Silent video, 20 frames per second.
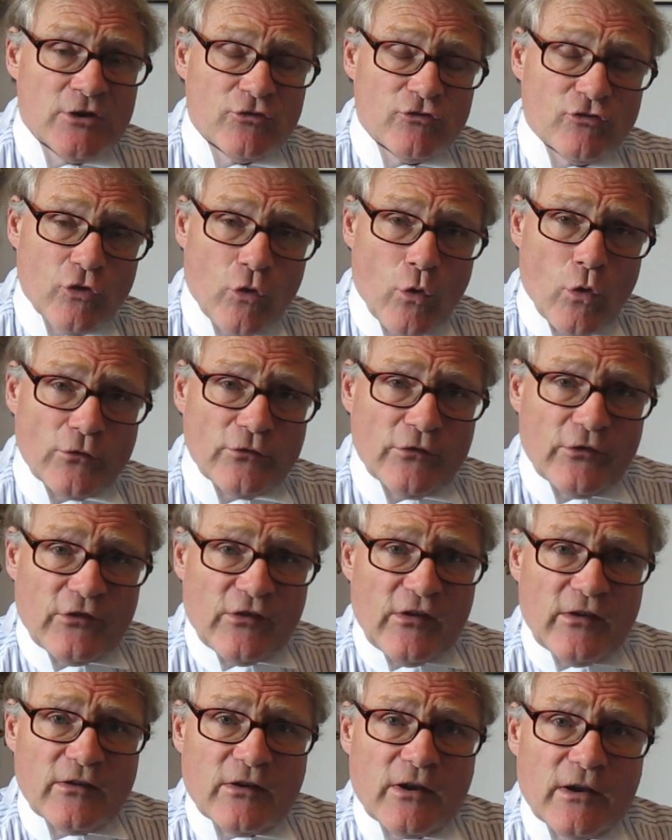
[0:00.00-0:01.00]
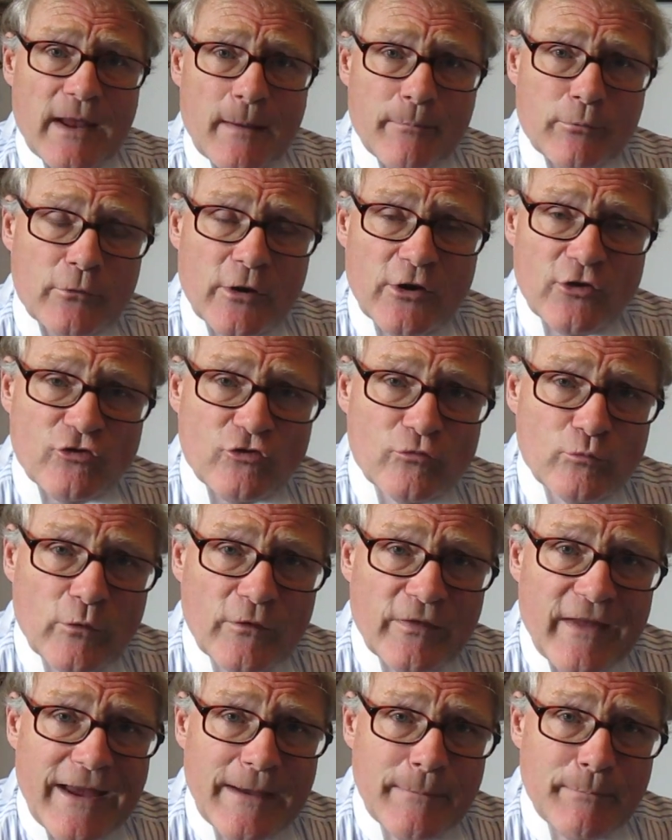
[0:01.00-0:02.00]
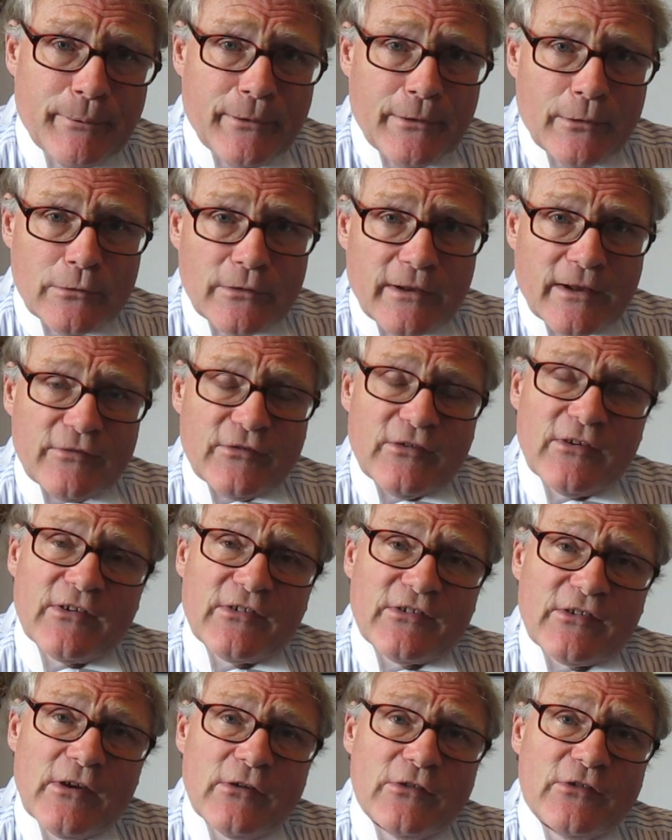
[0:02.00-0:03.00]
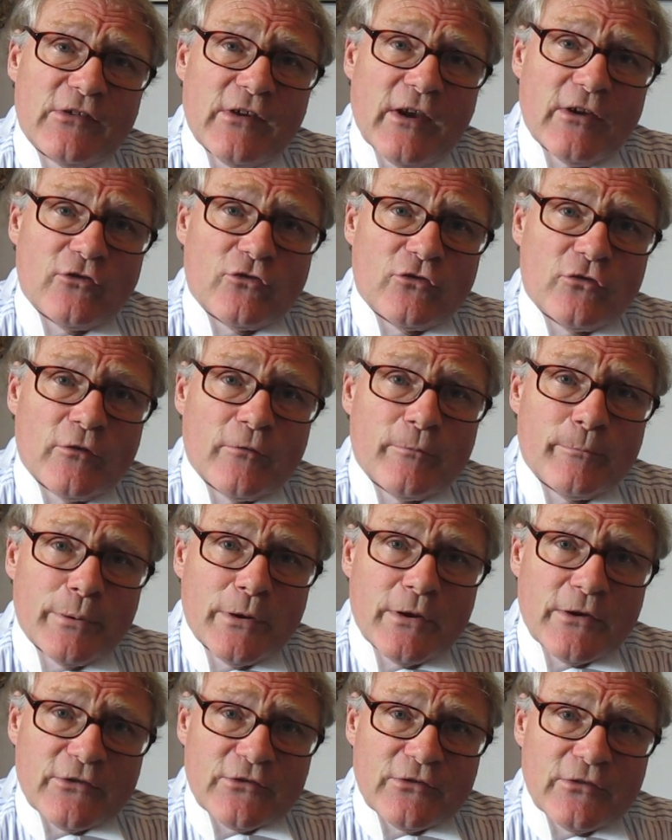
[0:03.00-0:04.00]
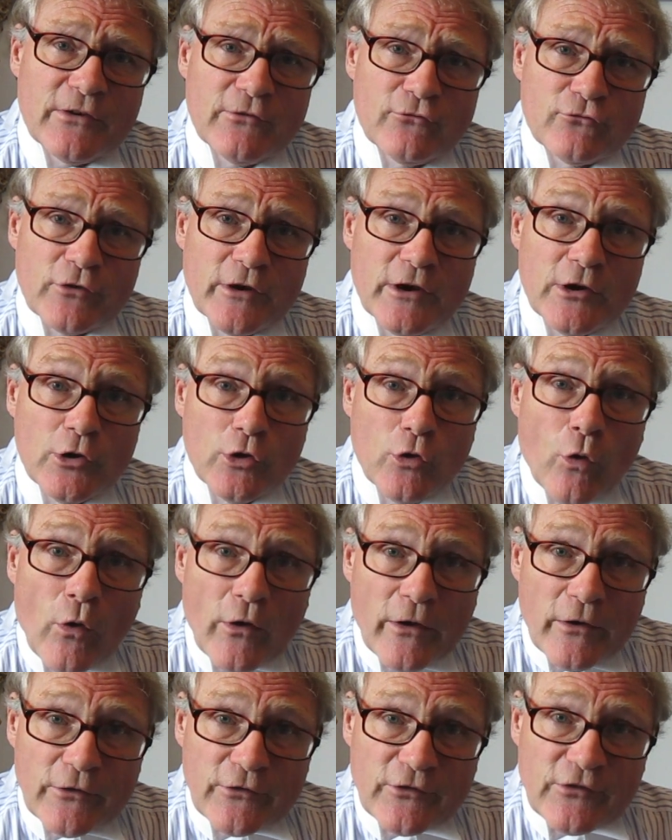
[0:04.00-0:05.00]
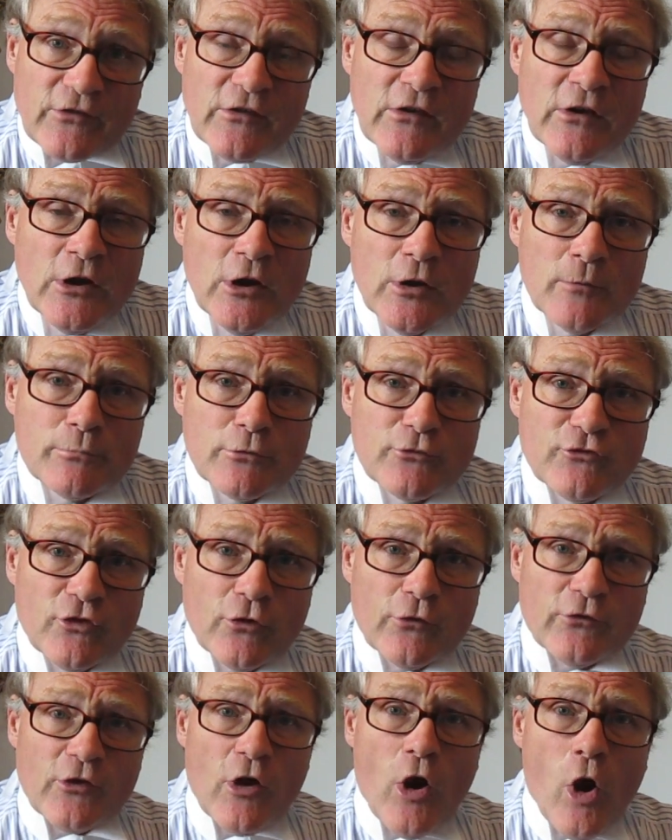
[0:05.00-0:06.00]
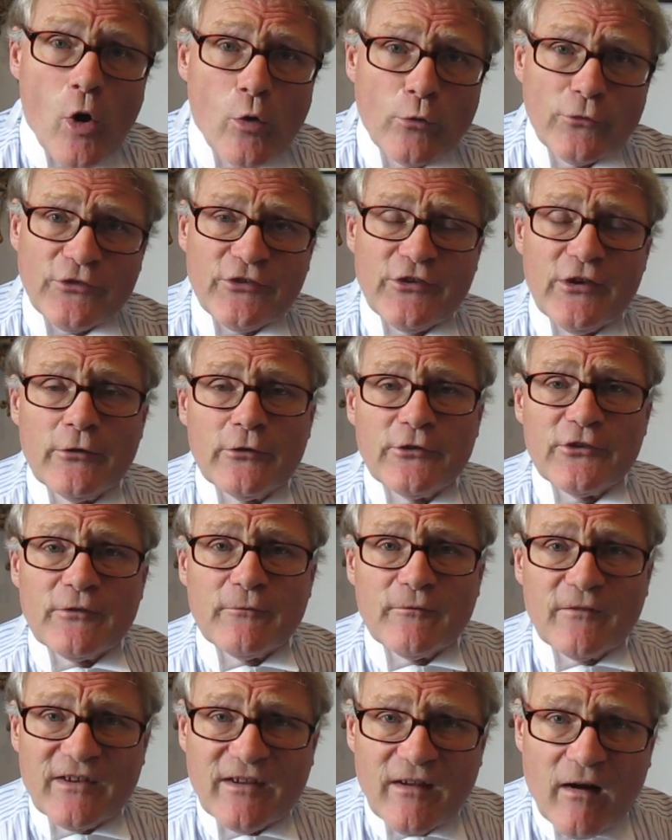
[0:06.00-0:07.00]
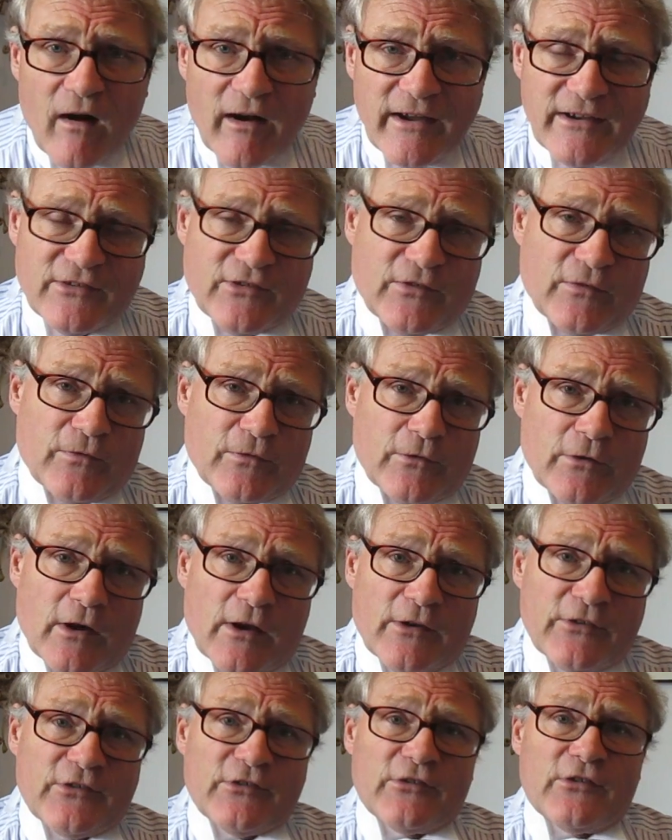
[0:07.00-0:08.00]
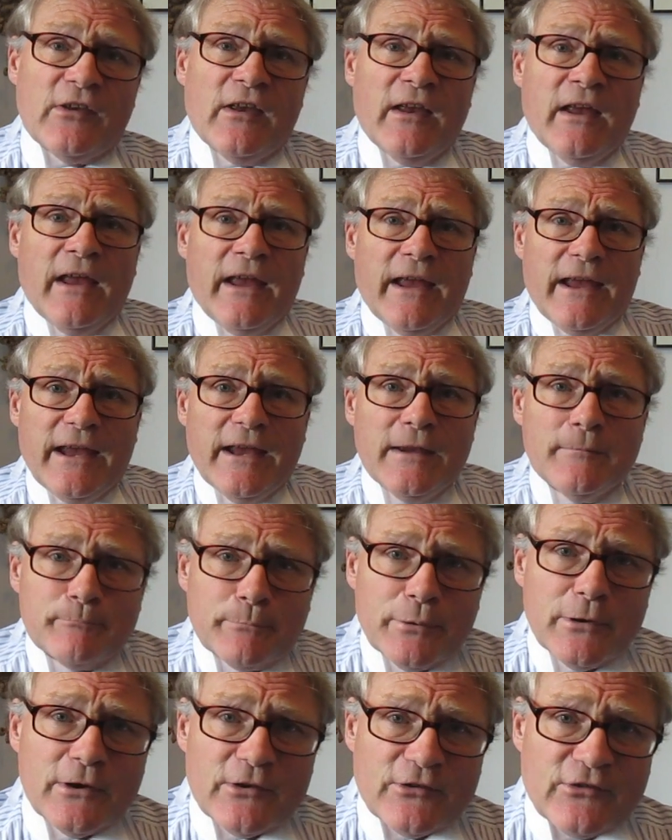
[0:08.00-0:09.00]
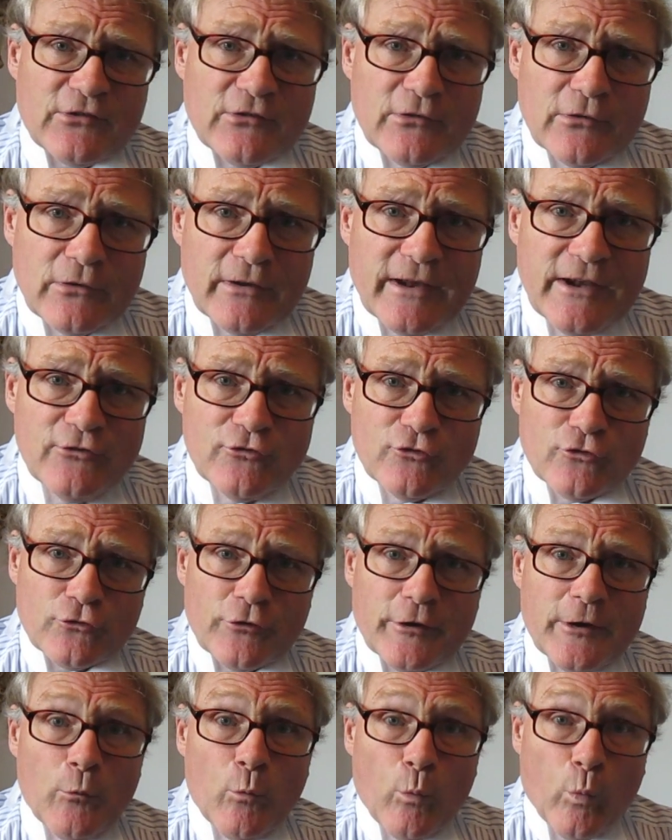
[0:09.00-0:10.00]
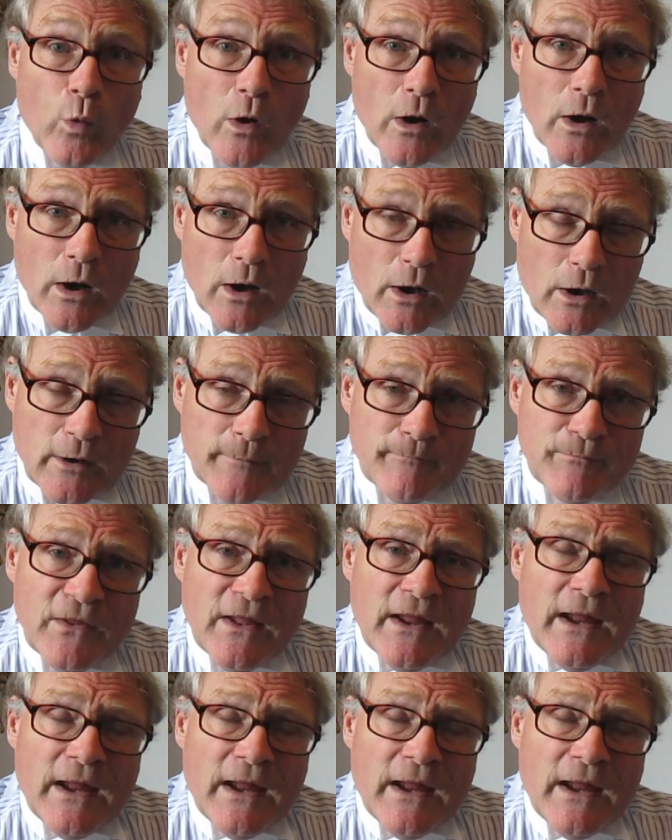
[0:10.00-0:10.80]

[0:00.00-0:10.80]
Jordan's, in collaboration with APIL, that's the Association of Personal Injury Lawyers, produce a whole series of guides for us in personal injury work.